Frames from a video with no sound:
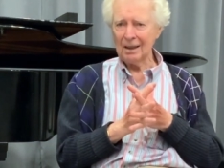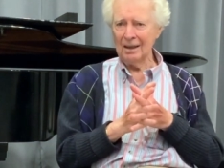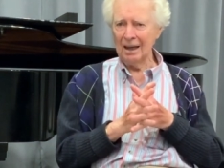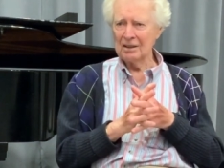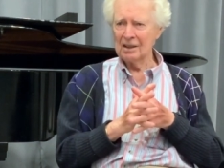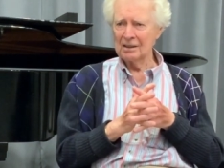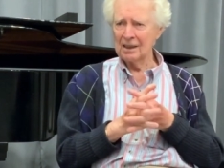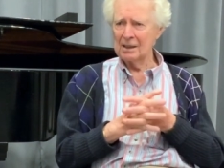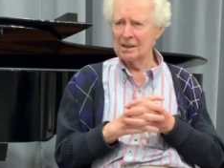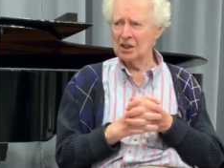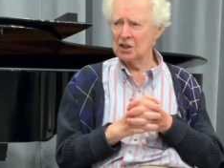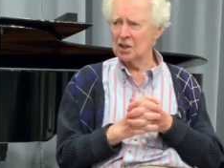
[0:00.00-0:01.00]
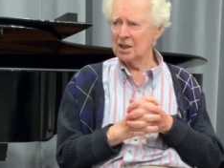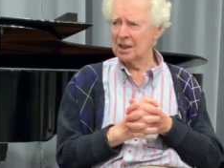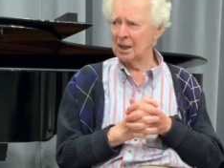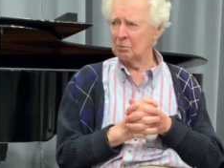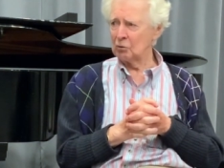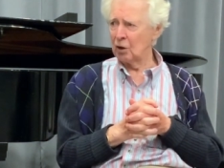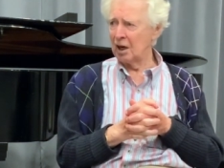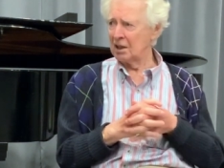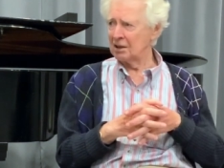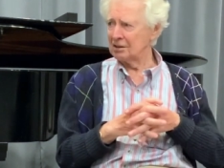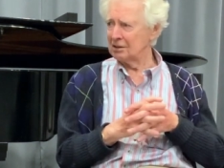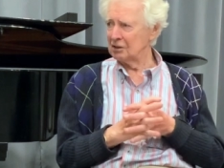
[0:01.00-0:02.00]
I think they just kept
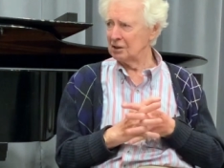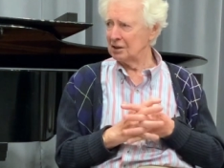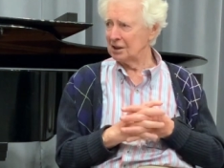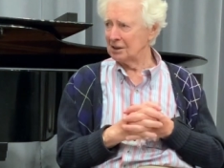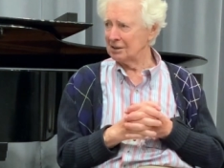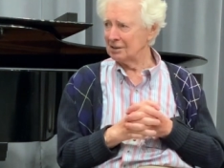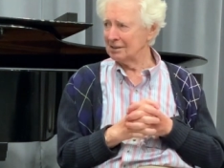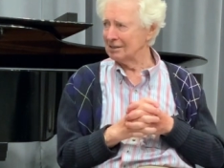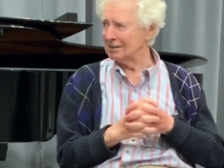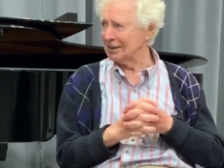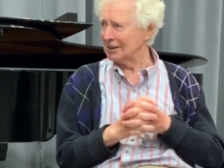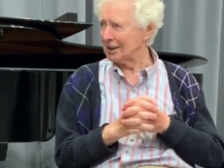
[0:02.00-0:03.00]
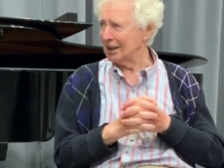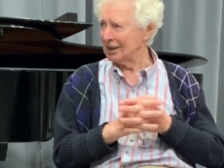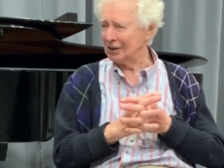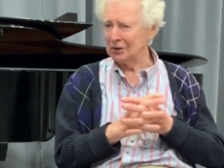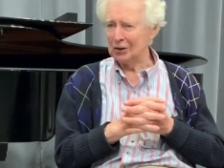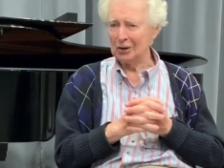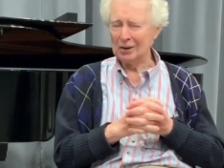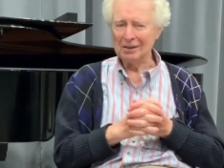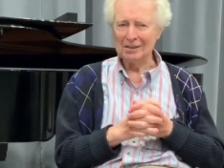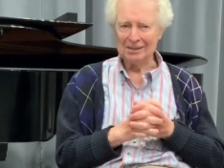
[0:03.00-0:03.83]
trying until they got a girl.